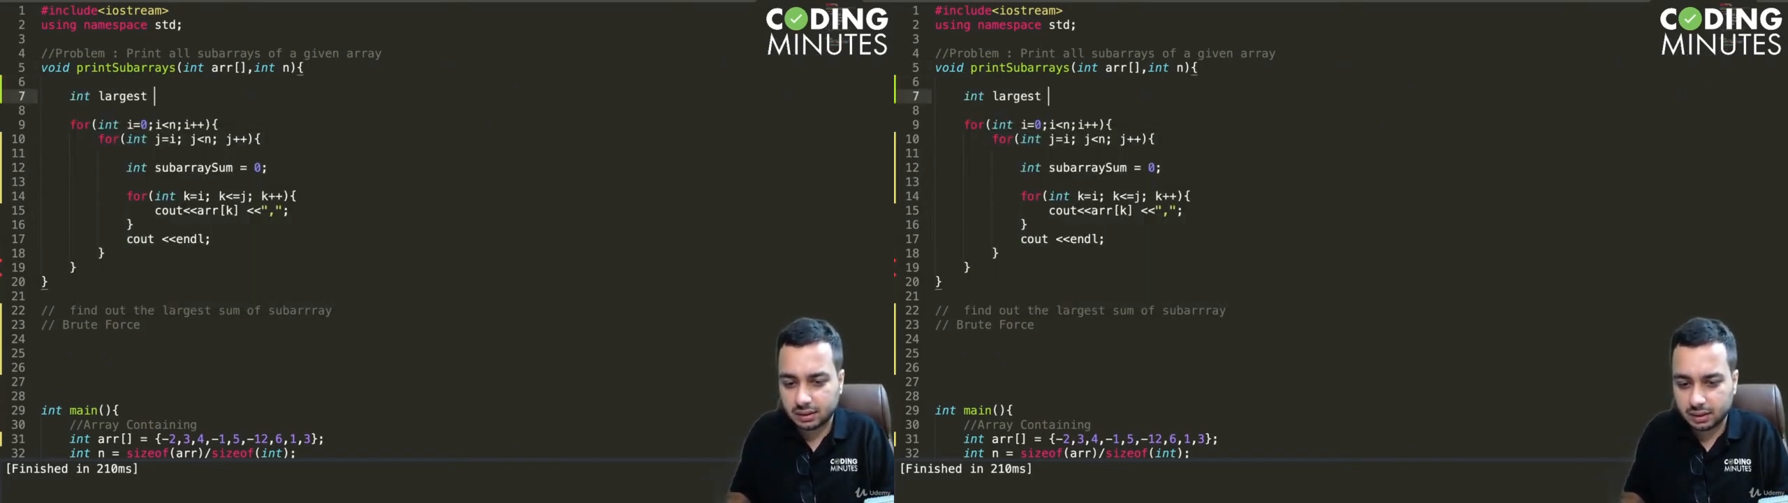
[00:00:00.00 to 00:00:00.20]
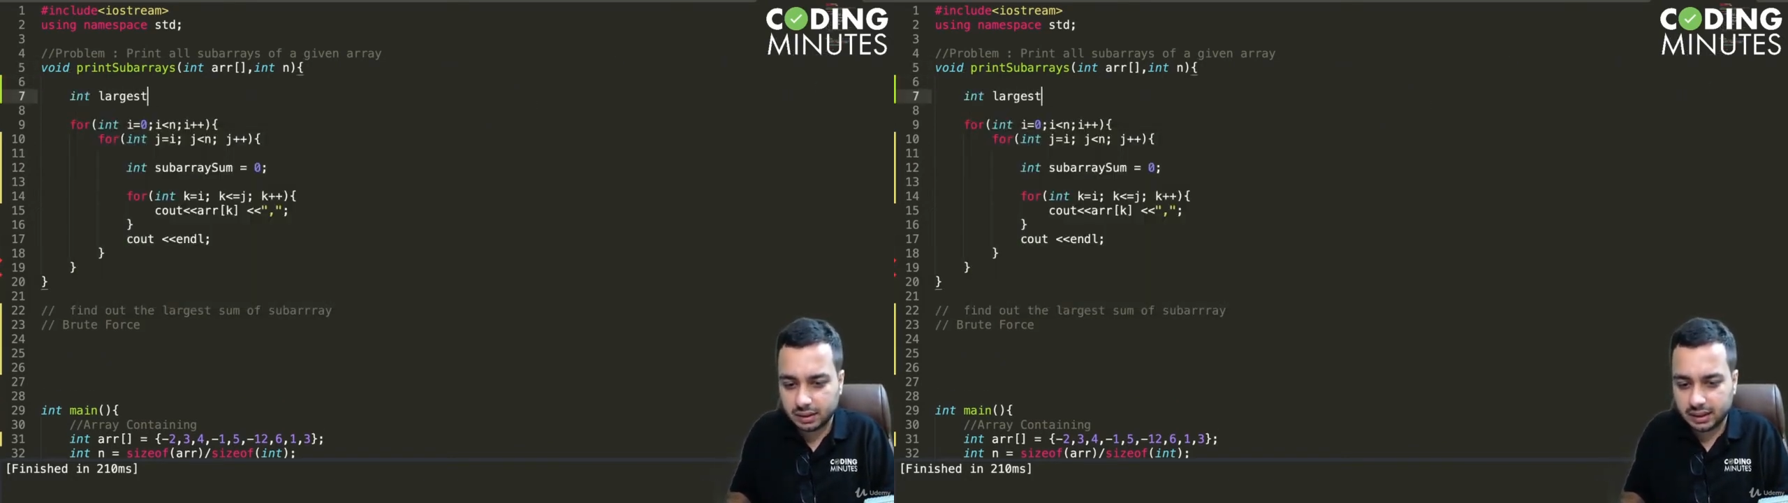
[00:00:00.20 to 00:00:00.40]

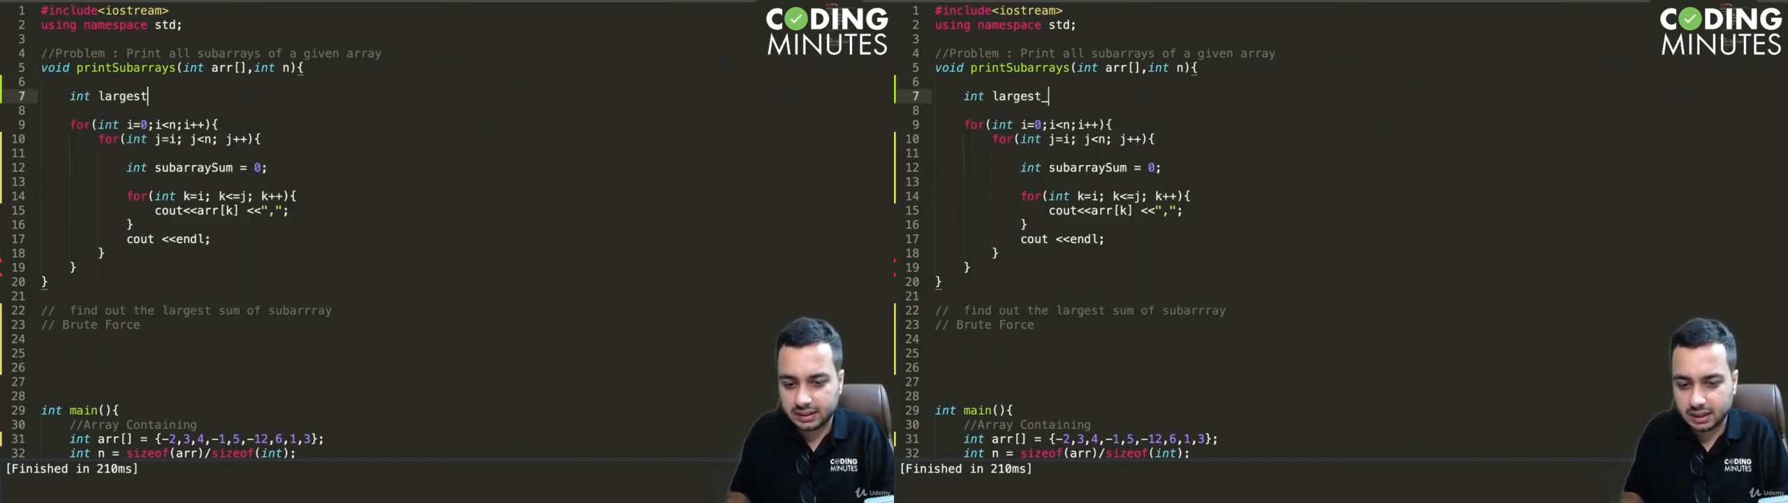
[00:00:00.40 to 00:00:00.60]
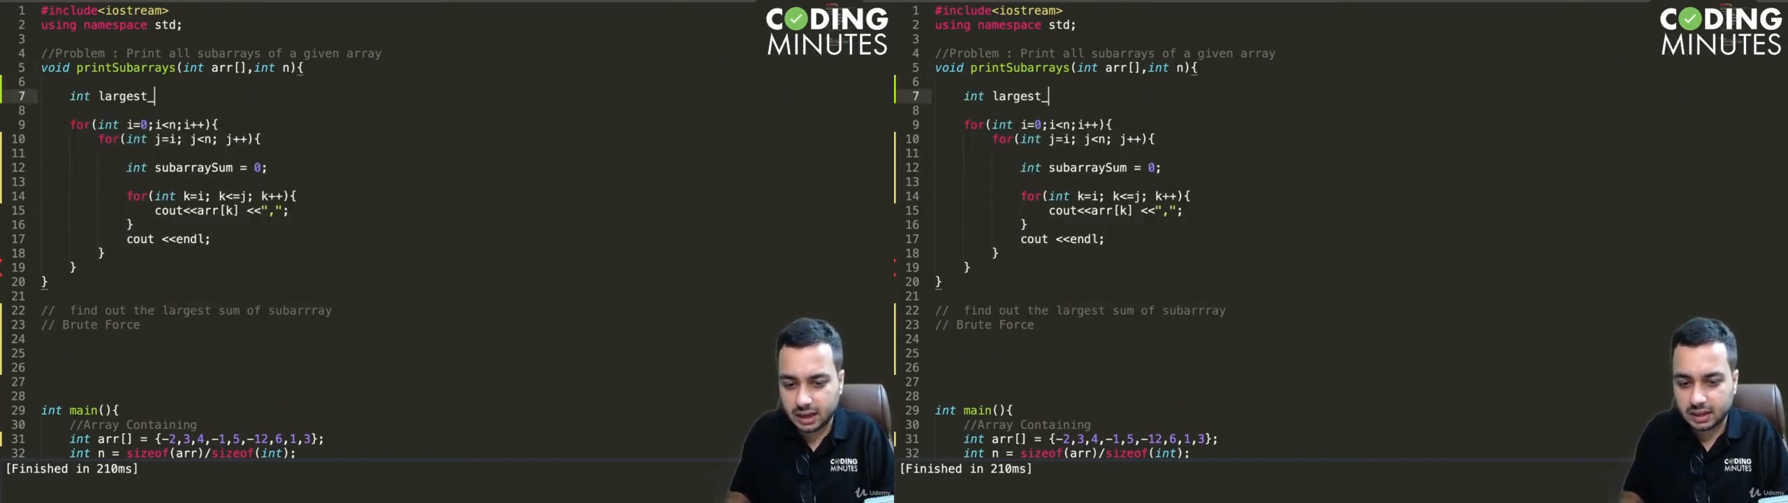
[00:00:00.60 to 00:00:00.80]

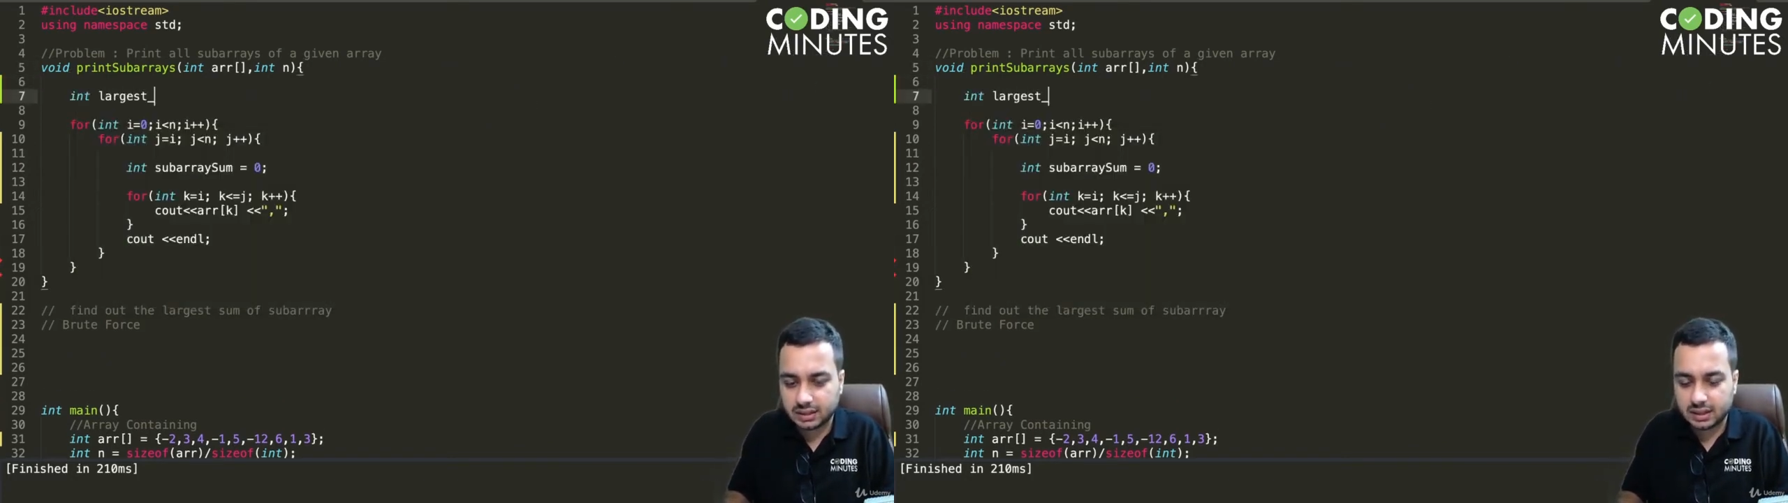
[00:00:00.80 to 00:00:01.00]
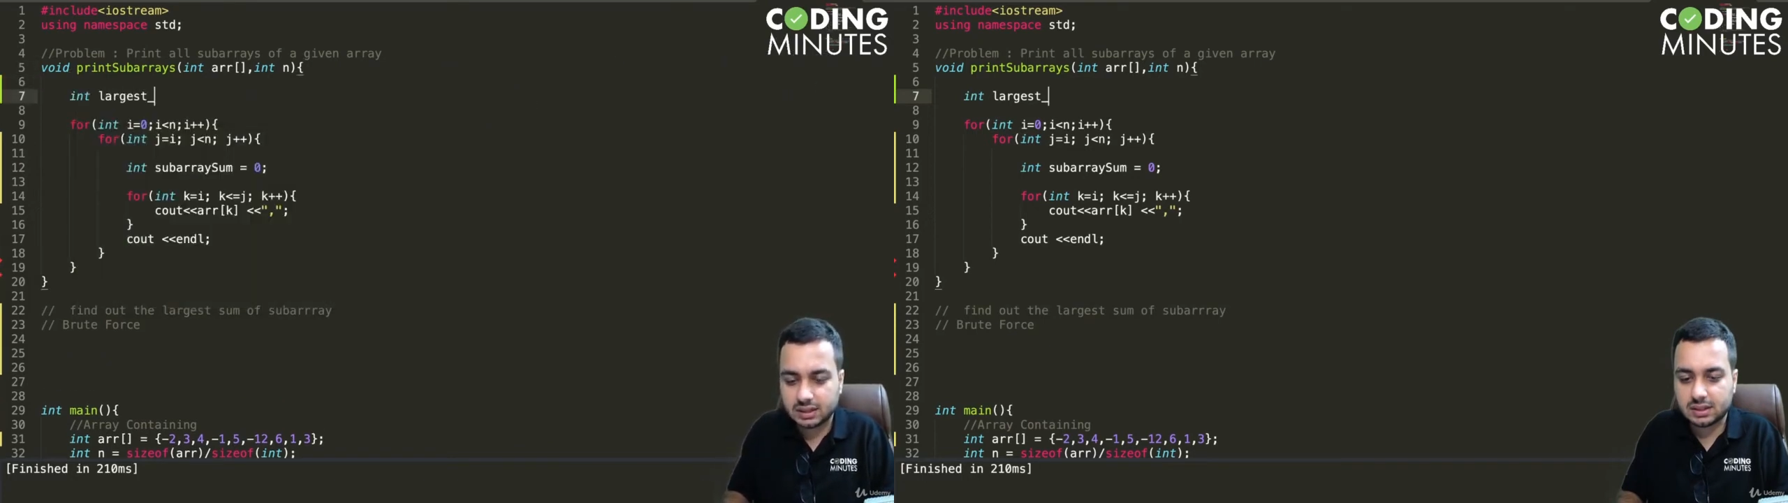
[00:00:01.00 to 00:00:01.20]
let's say
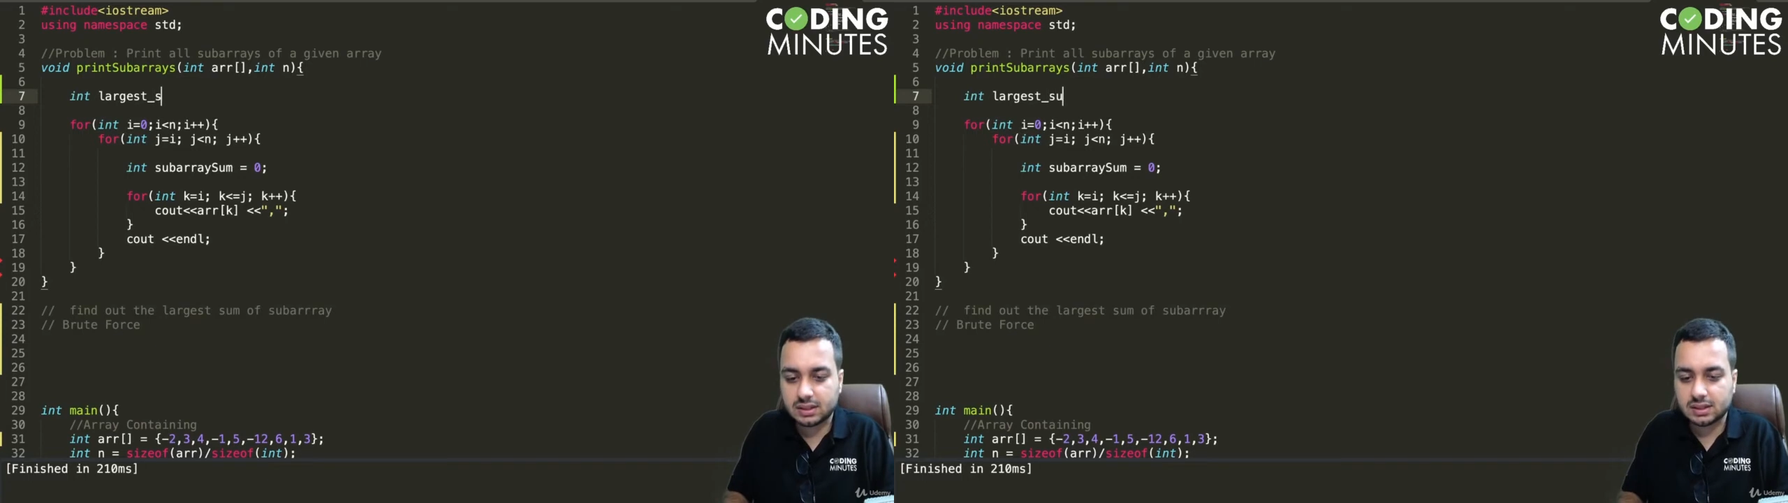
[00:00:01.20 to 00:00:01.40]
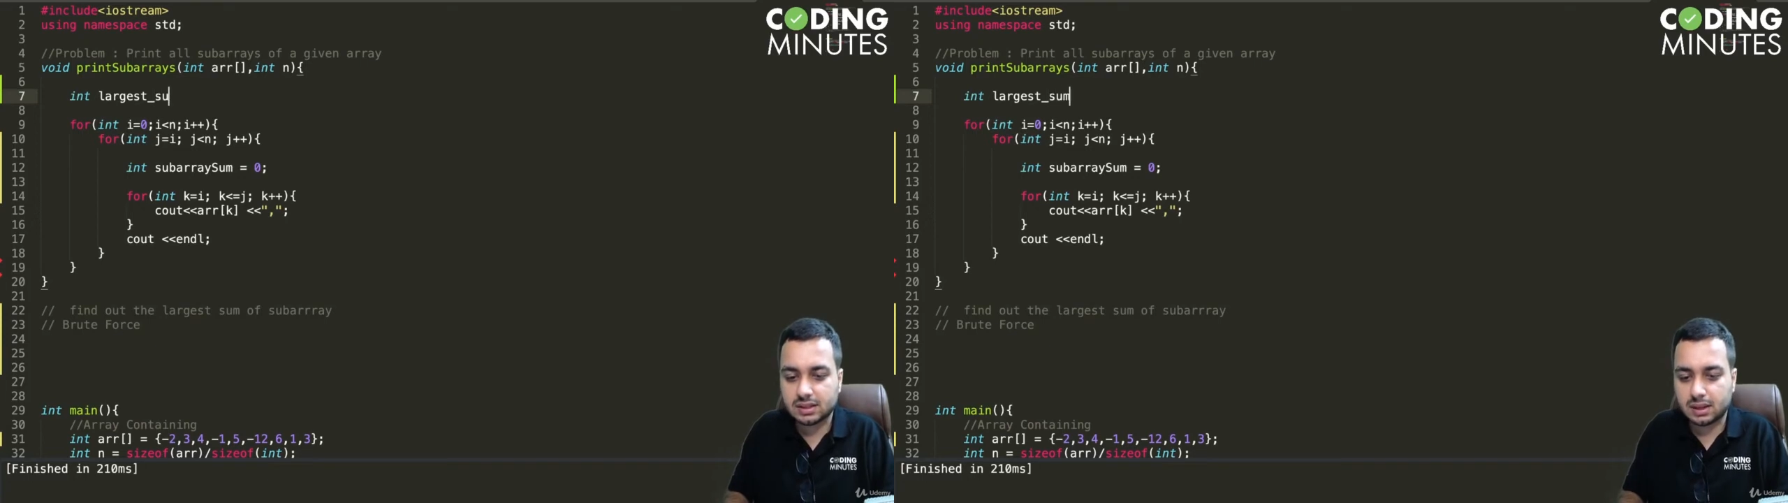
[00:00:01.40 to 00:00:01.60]
largest
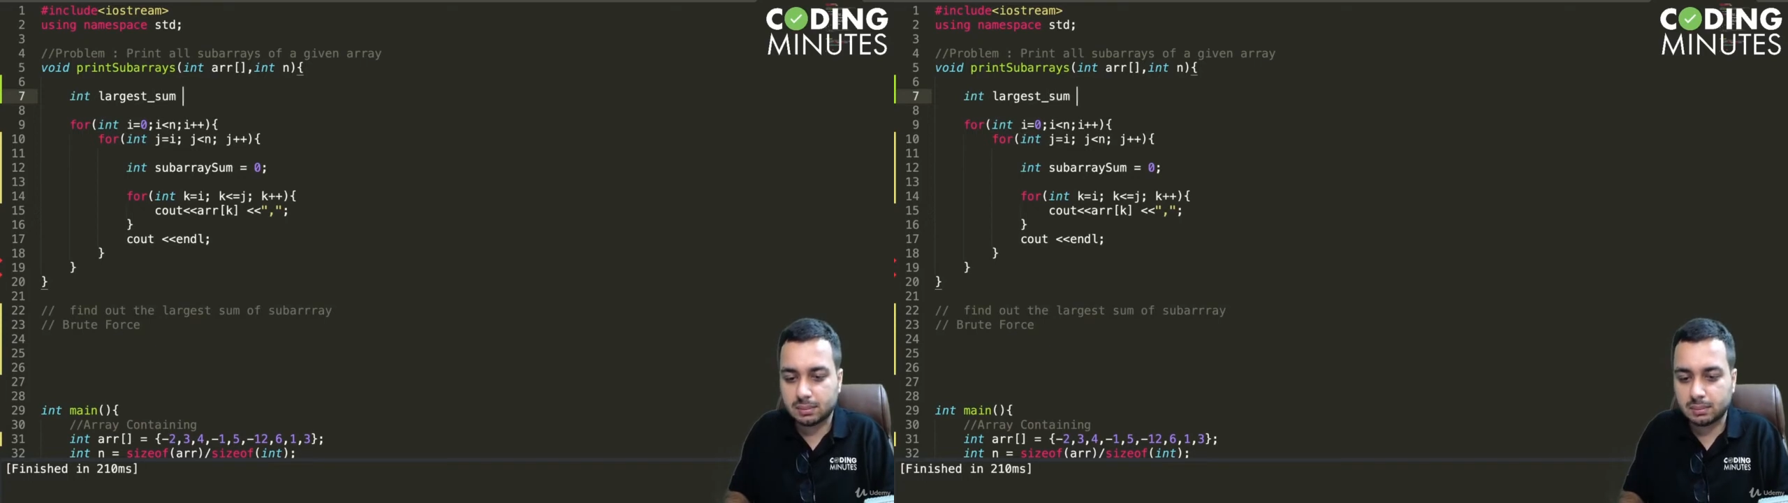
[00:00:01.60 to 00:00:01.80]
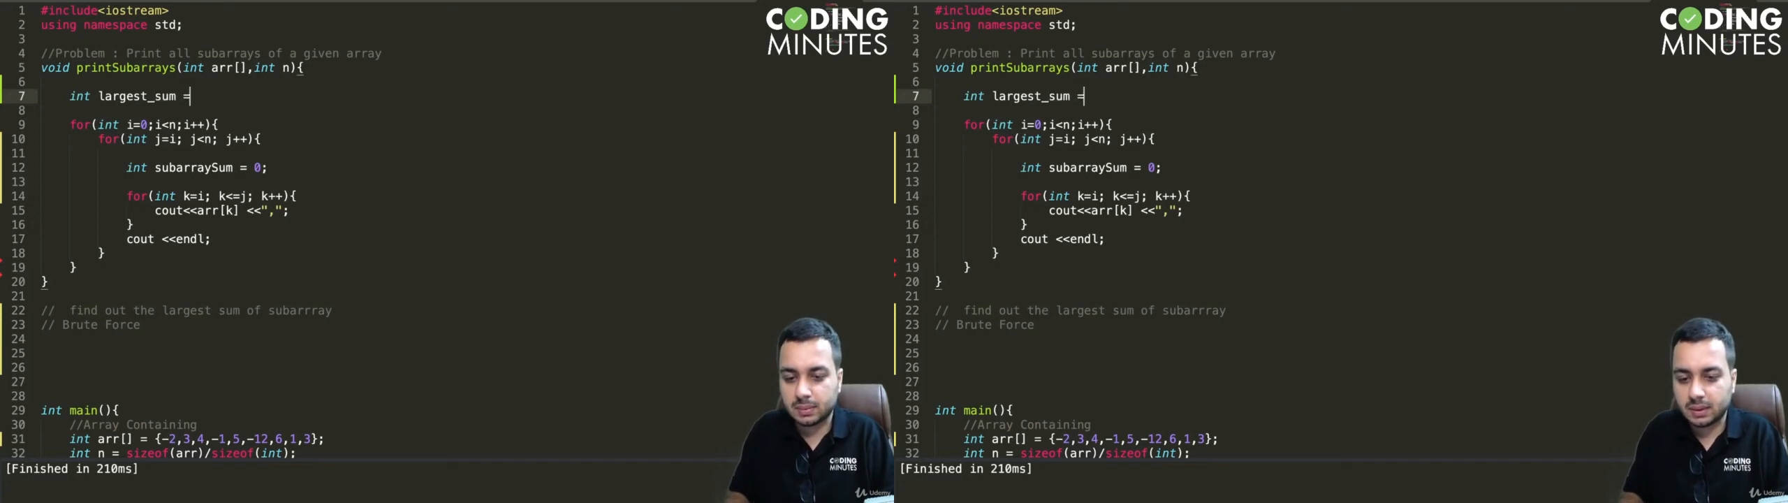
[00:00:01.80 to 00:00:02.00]

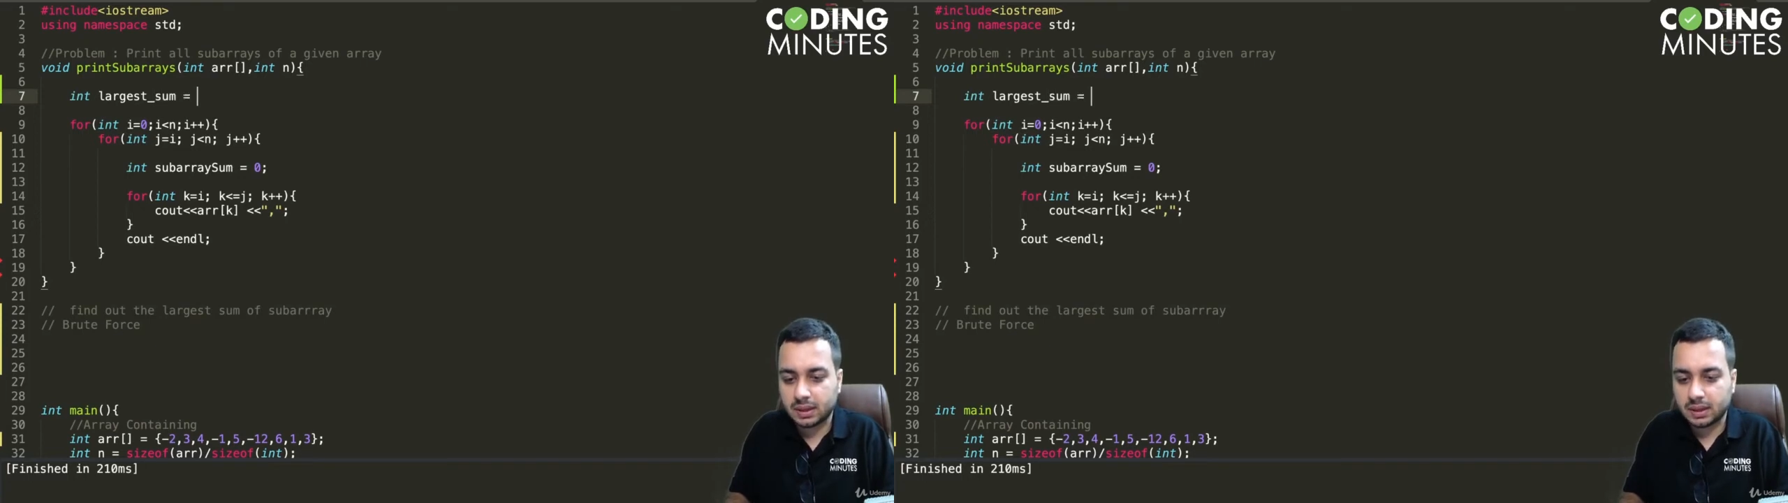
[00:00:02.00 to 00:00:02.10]
sum,